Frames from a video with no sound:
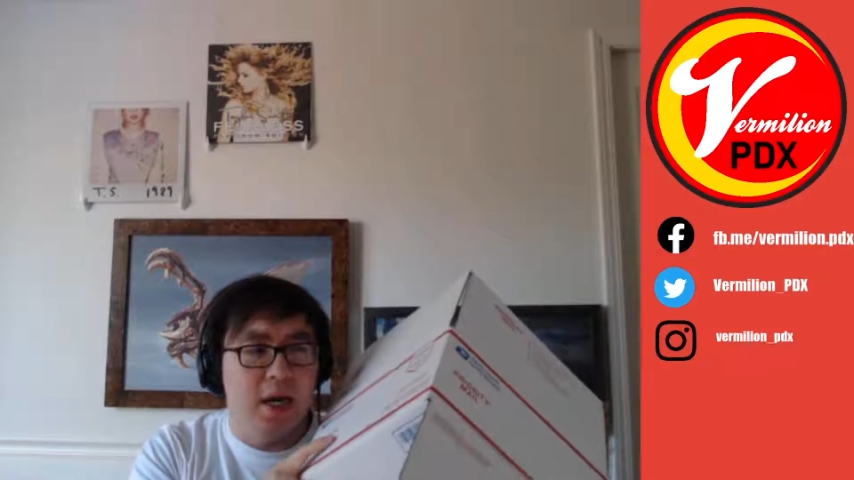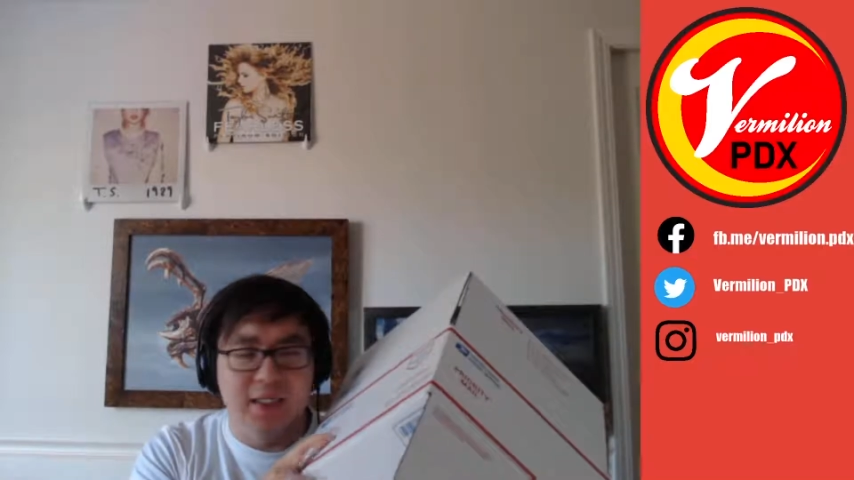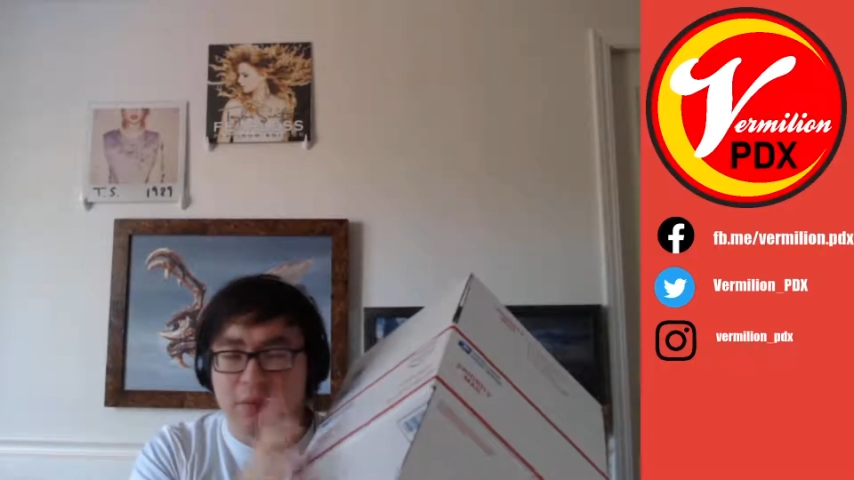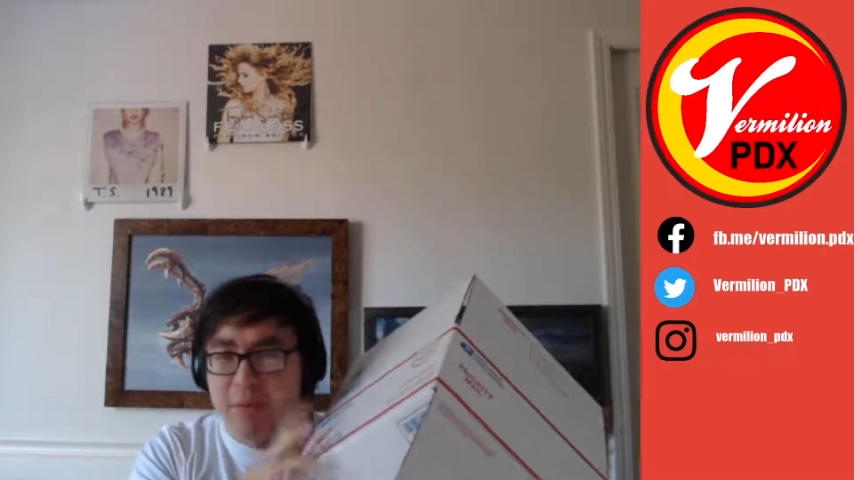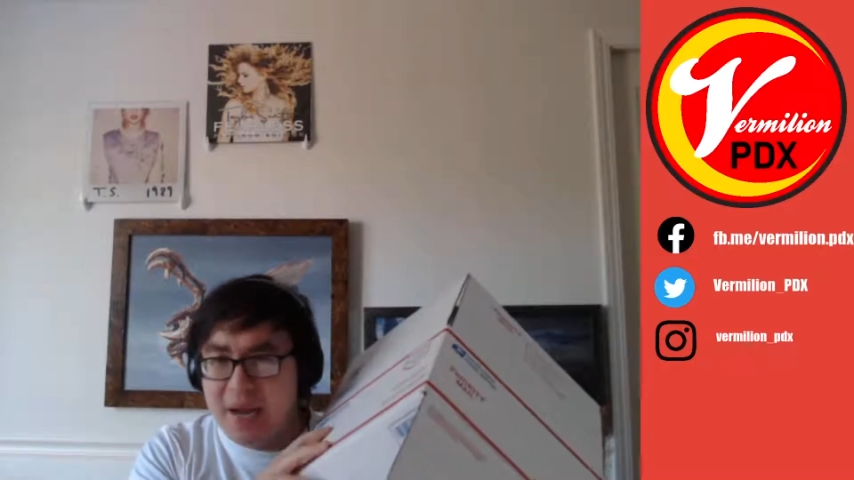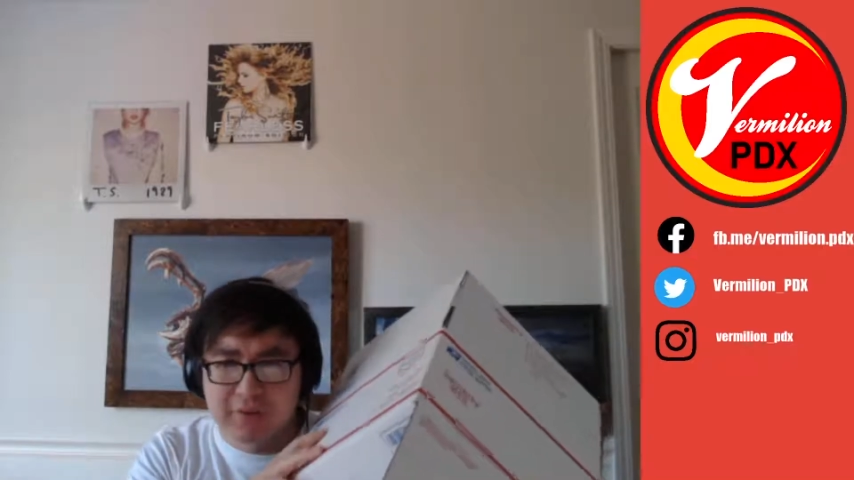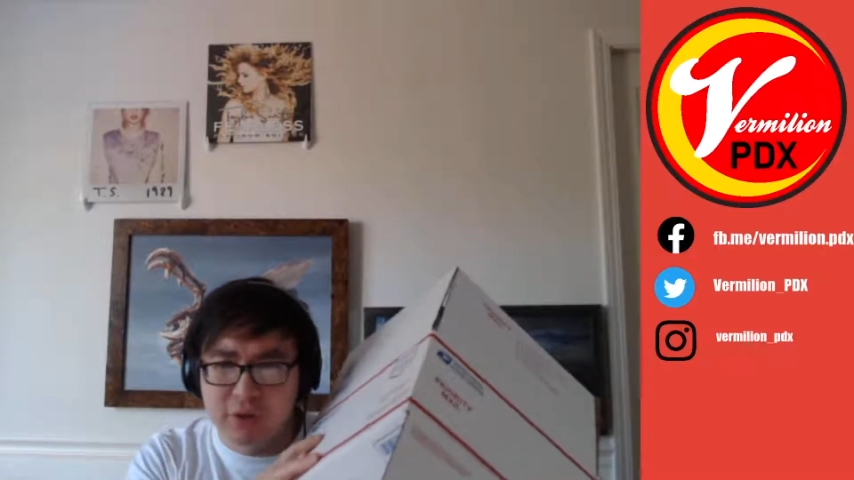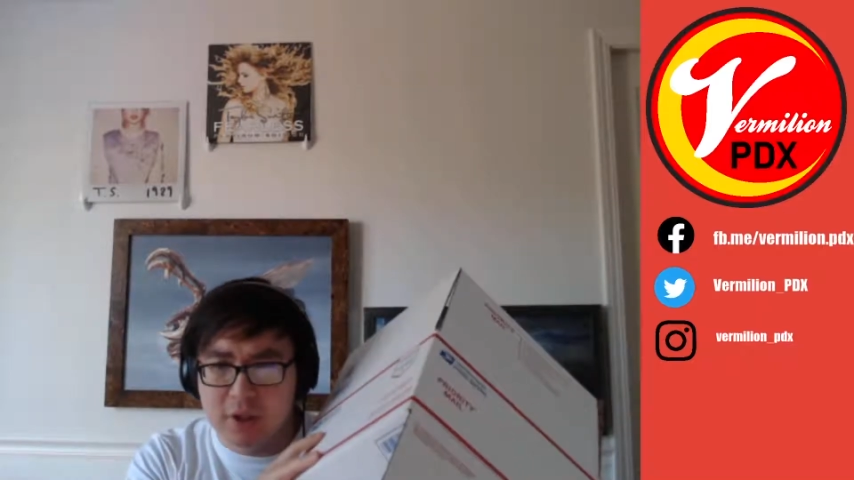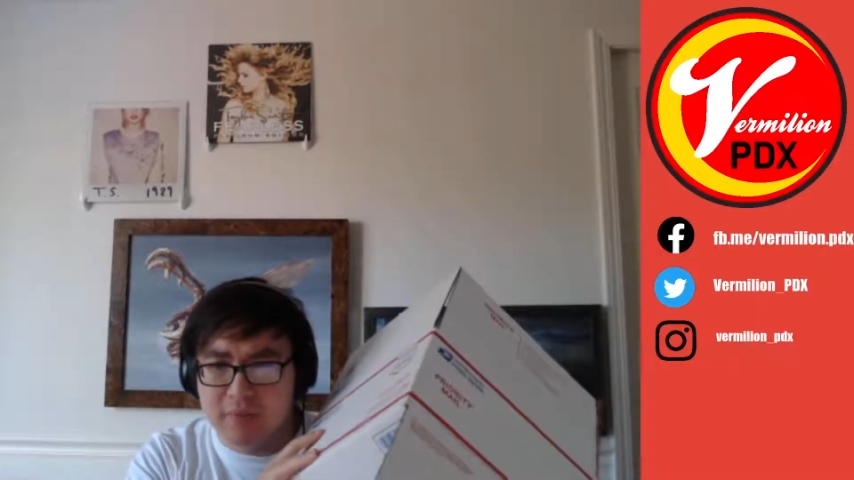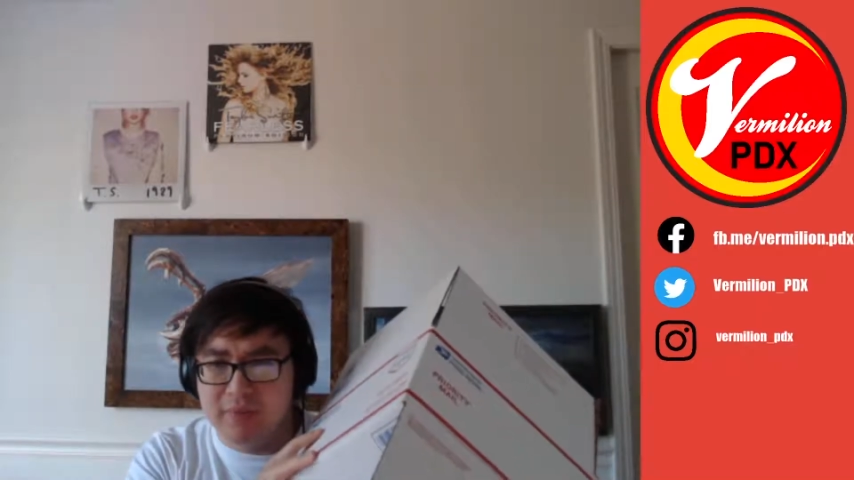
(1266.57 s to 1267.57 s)
Someone may have to
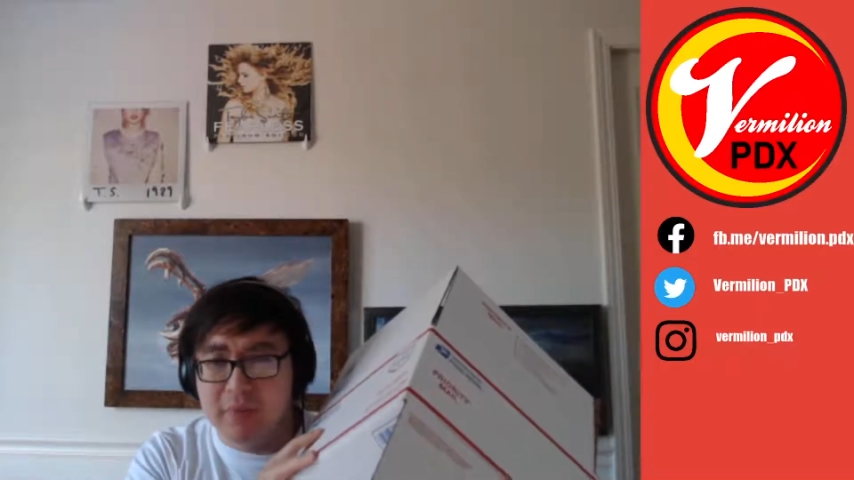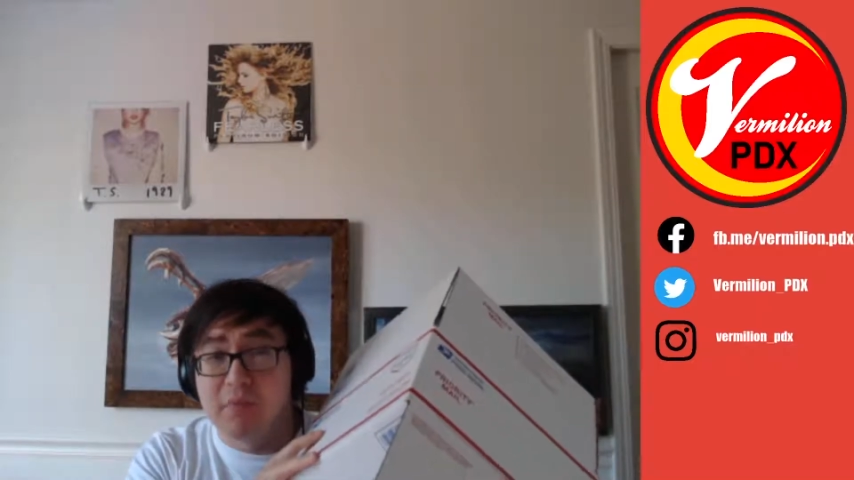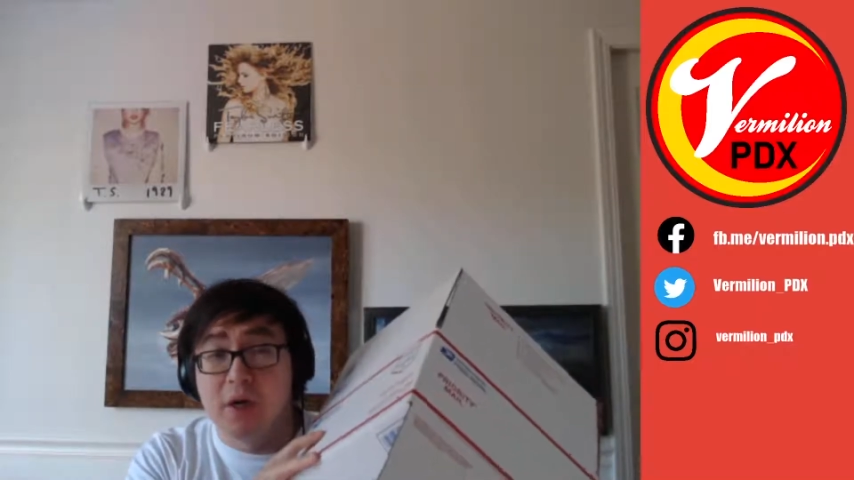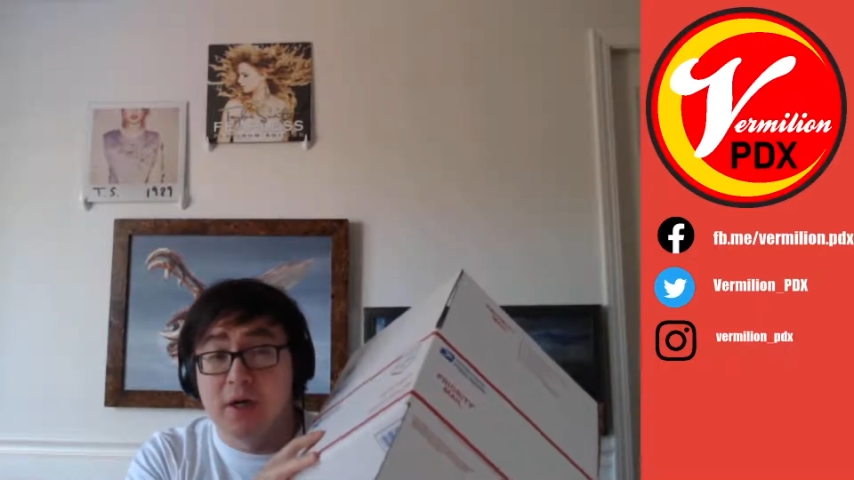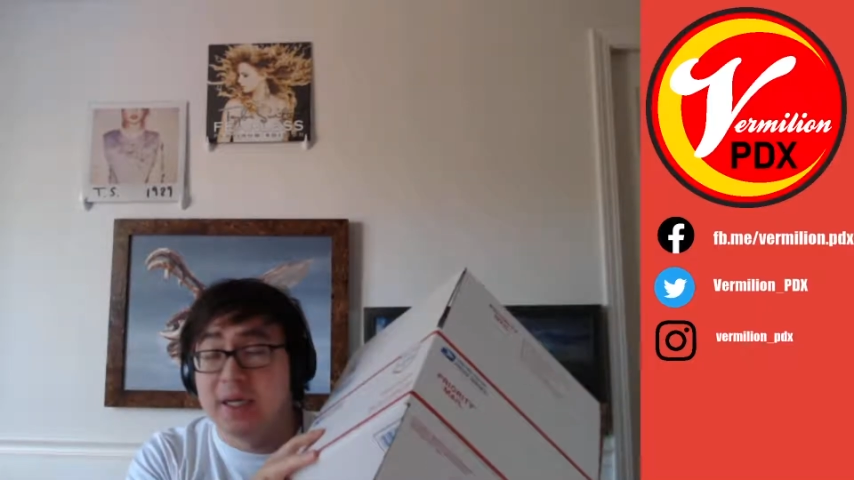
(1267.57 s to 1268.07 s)
correct me if I'm wrong.